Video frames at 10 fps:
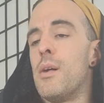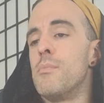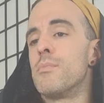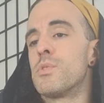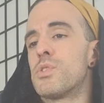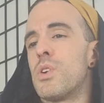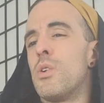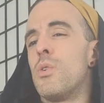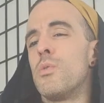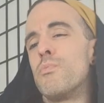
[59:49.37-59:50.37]

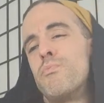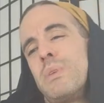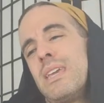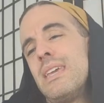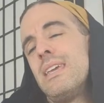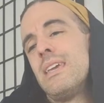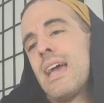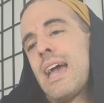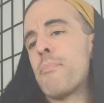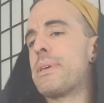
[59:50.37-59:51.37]
So be
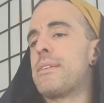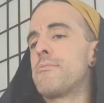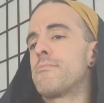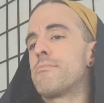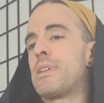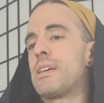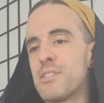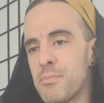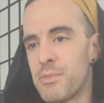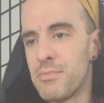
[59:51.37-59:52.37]
happy, plain and
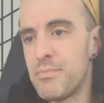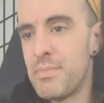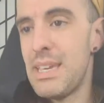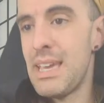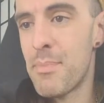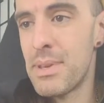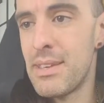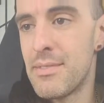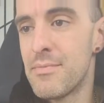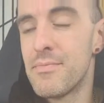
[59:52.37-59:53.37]
simple. Be happy.
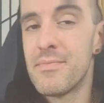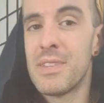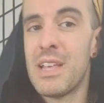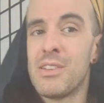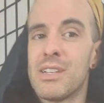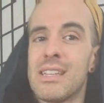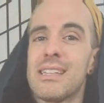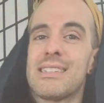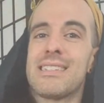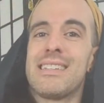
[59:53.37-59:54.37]
And look at
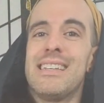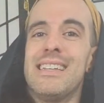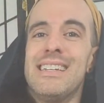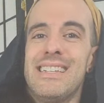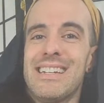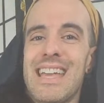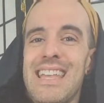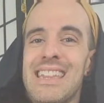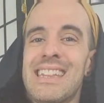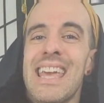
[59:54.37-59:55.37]
this. You're
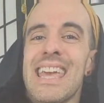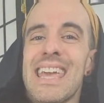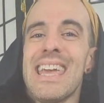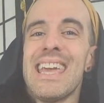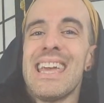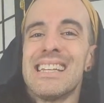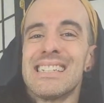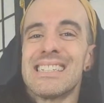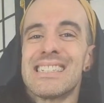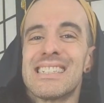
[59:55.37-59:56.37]
getting
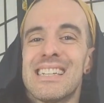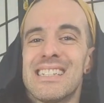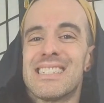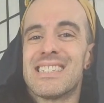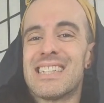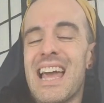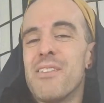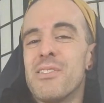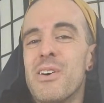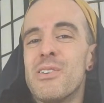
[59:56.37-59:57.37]
things. This is
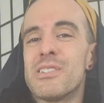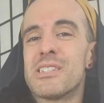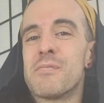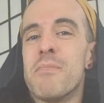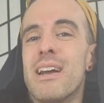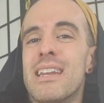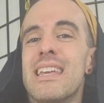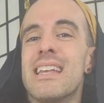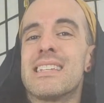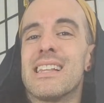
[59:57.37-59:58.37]
downloads. Is it
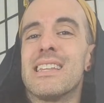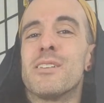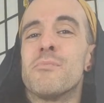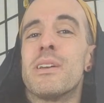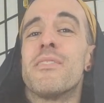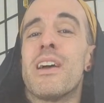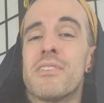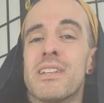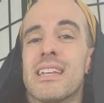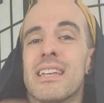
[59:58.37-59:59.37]
money? It's a little bit of
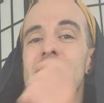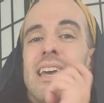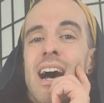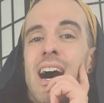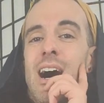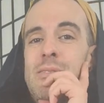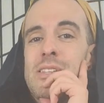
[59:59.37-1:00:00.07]
everything. So